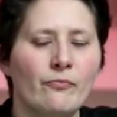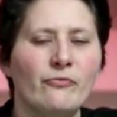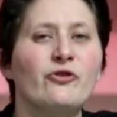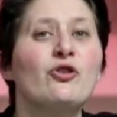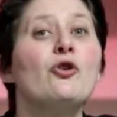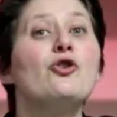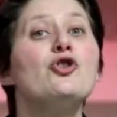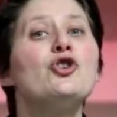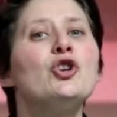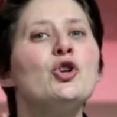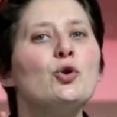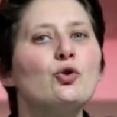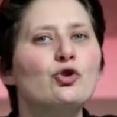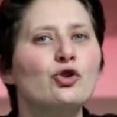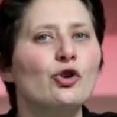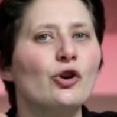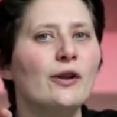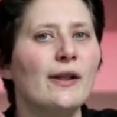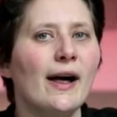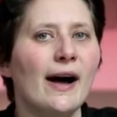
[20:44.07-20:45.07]
To
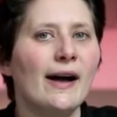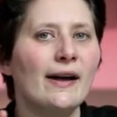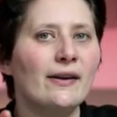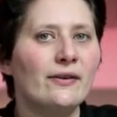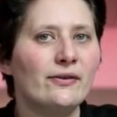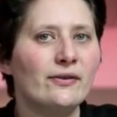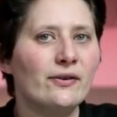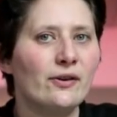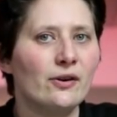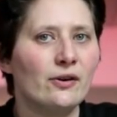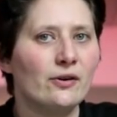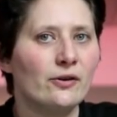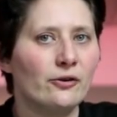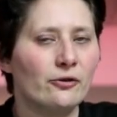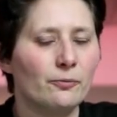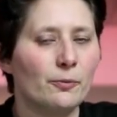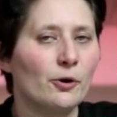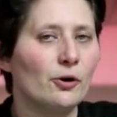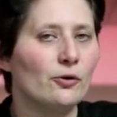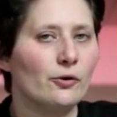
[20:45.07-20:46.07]
neutralize the
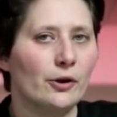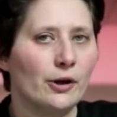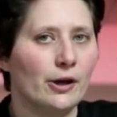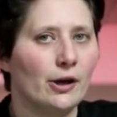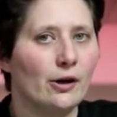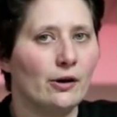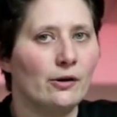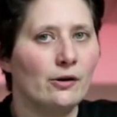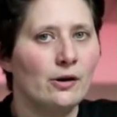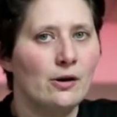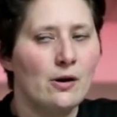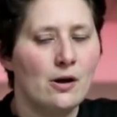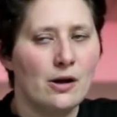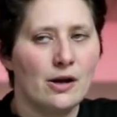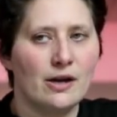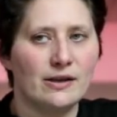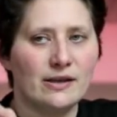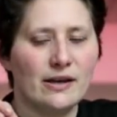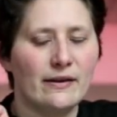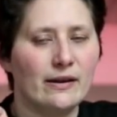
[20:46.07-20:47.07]
spirulina,
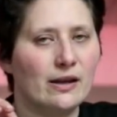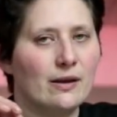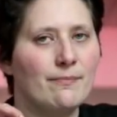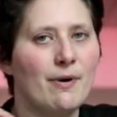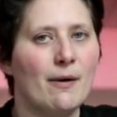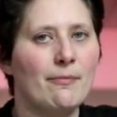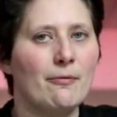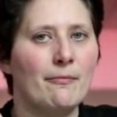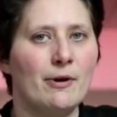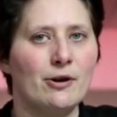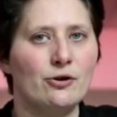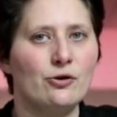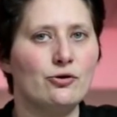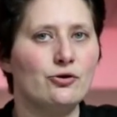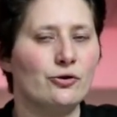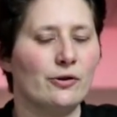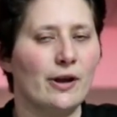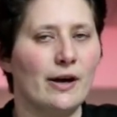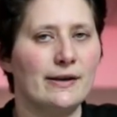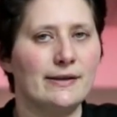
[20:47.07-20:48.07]
because I think the peppermint
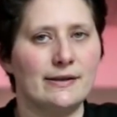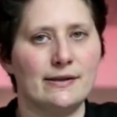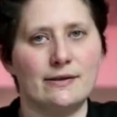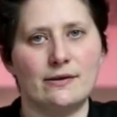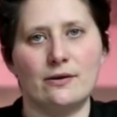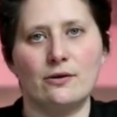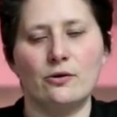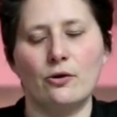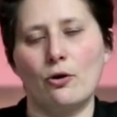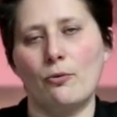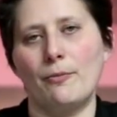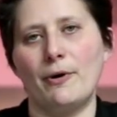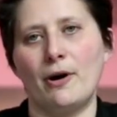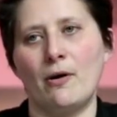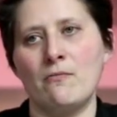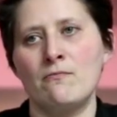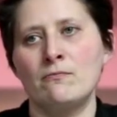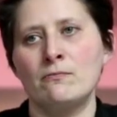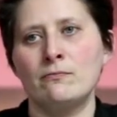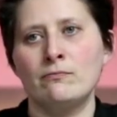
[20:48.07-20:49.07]
neutralizes it a little
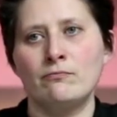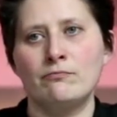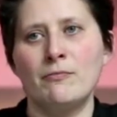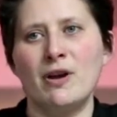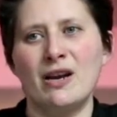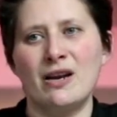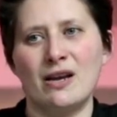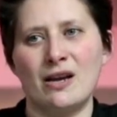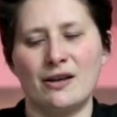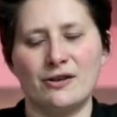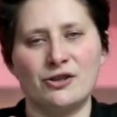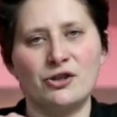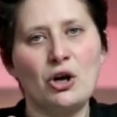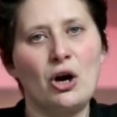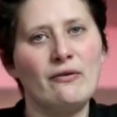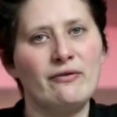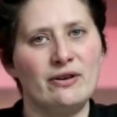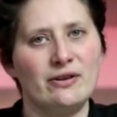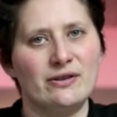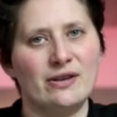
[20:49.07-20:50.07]
bit, meaning it
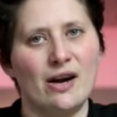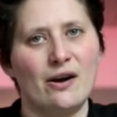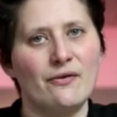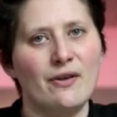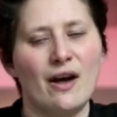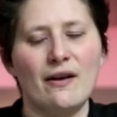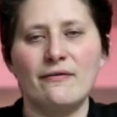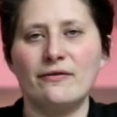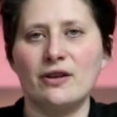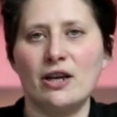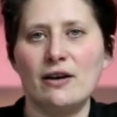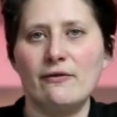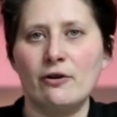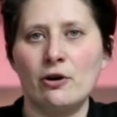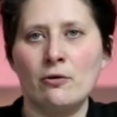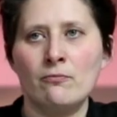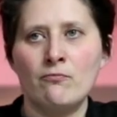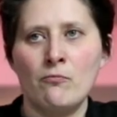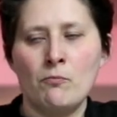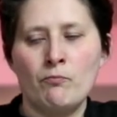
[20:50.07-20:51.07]
softens out that
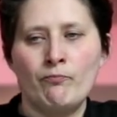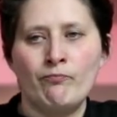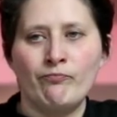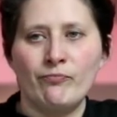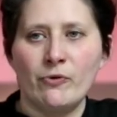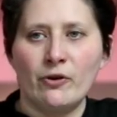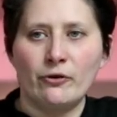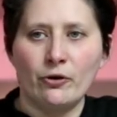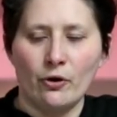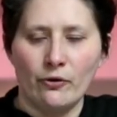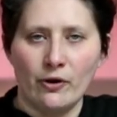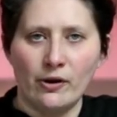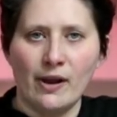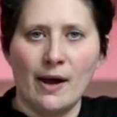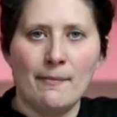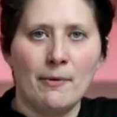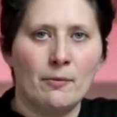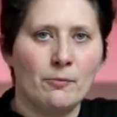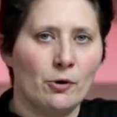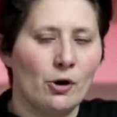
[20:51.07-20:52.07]
flavor. So the
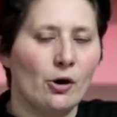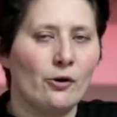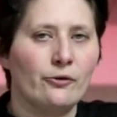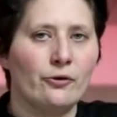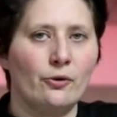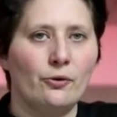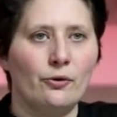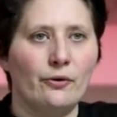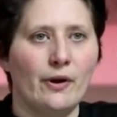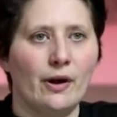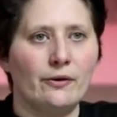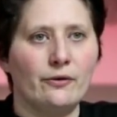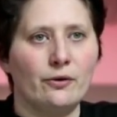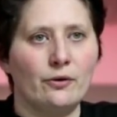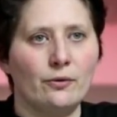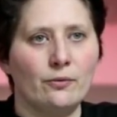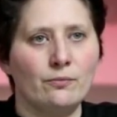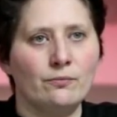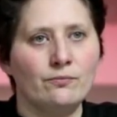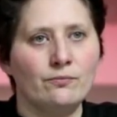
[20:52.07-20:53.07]
lemon would also do that too.